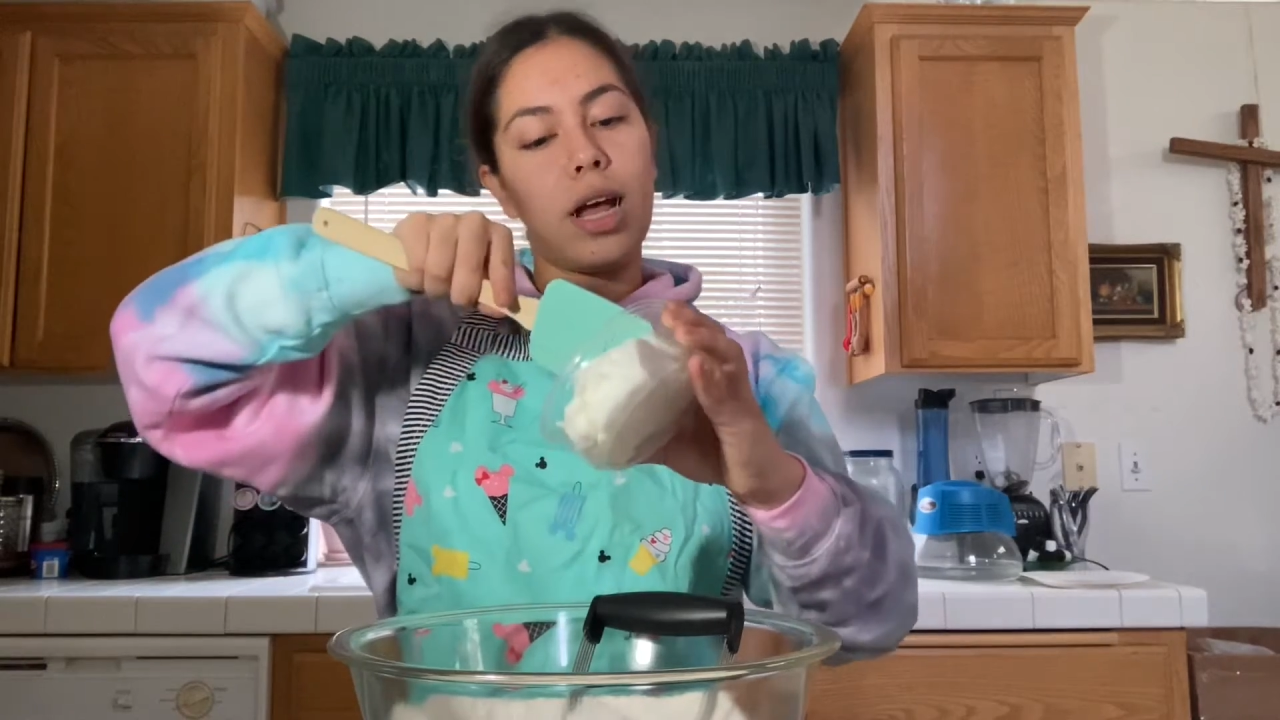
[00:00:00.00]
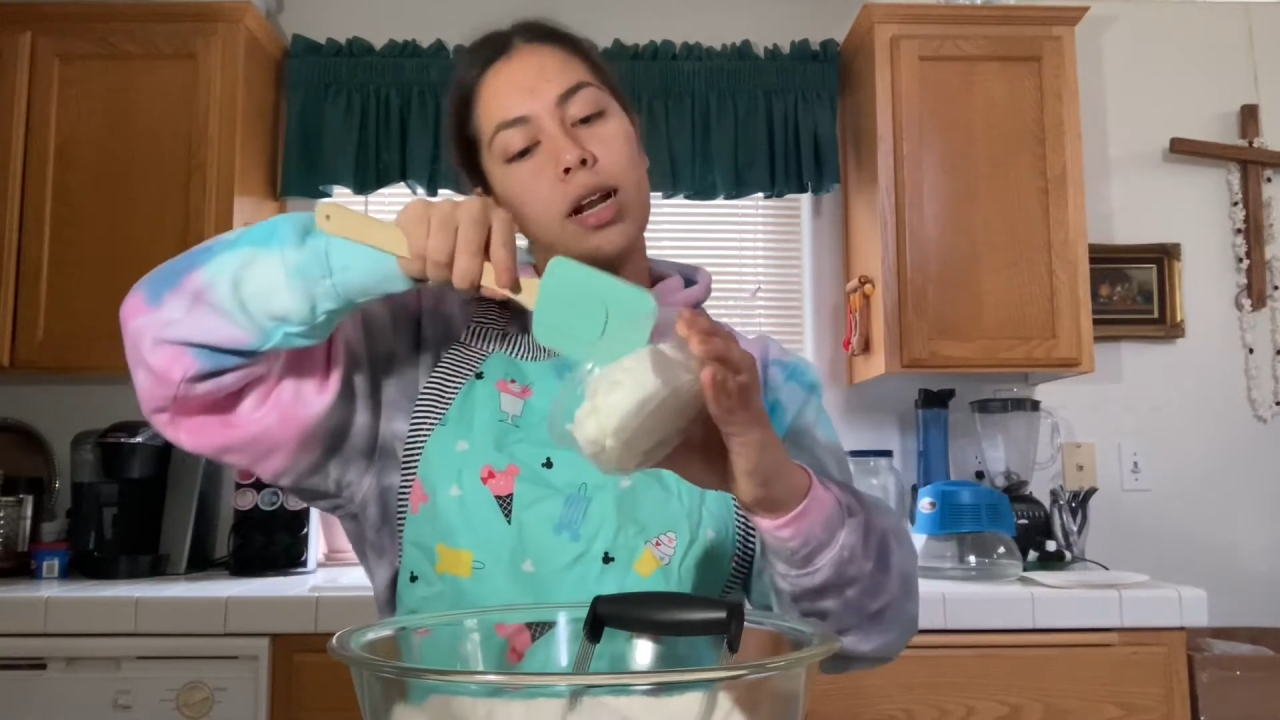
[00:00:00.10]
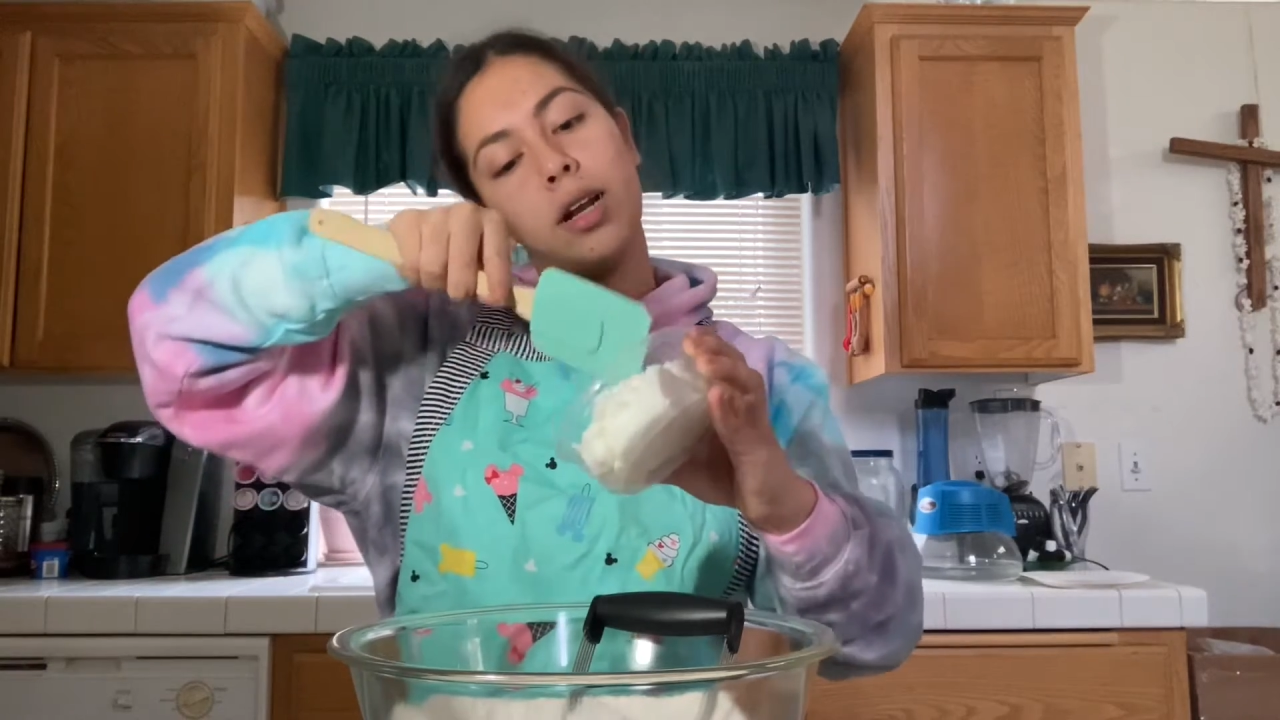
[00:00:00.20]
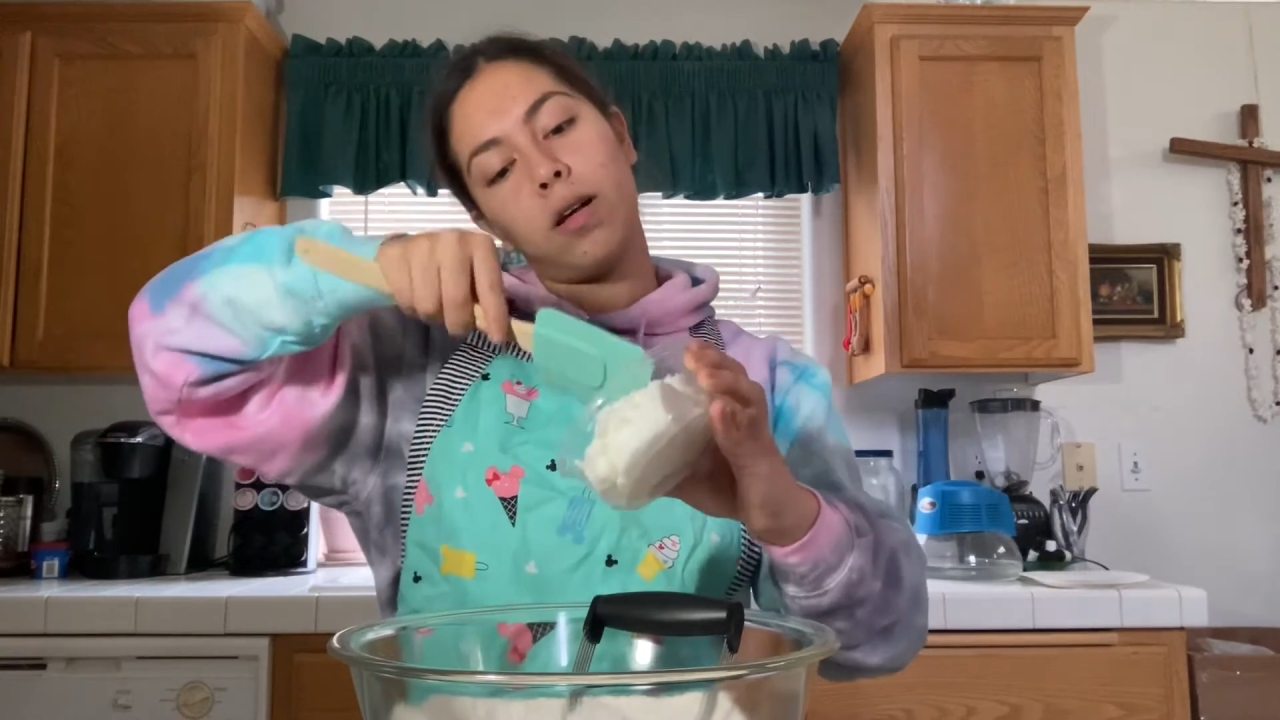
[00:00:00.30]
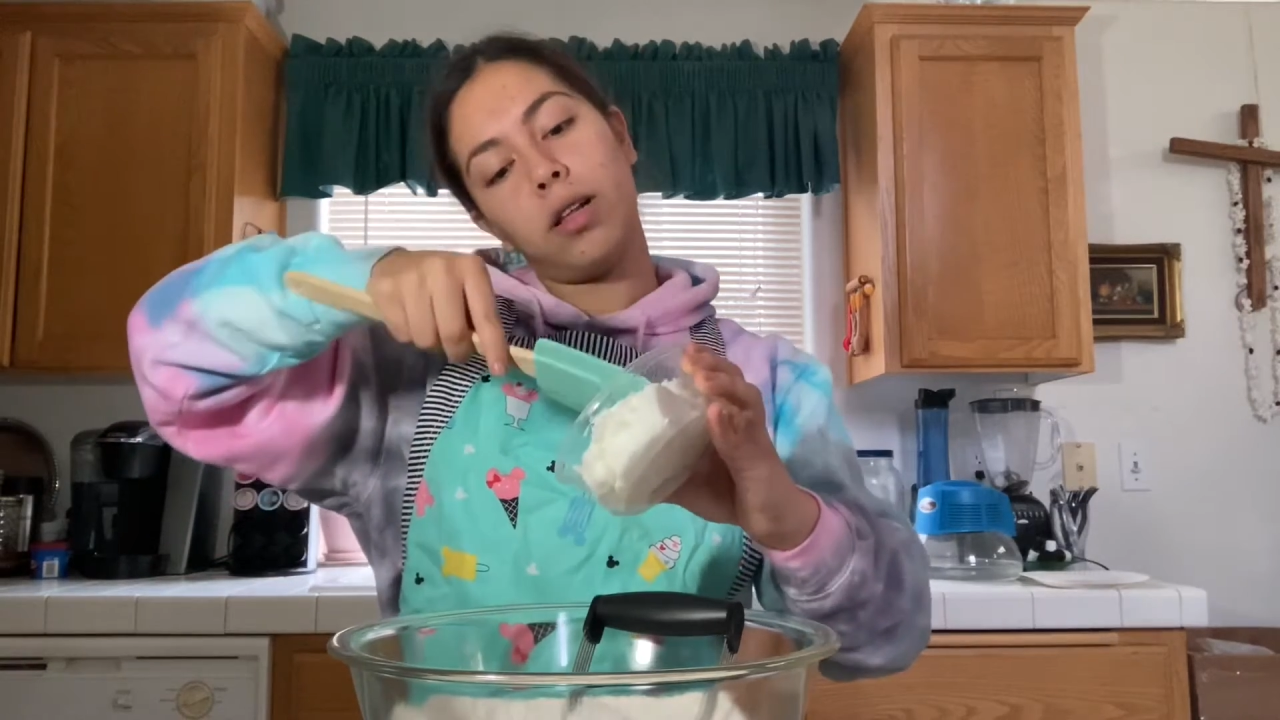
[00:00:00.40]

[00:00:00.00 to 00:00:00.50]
add it all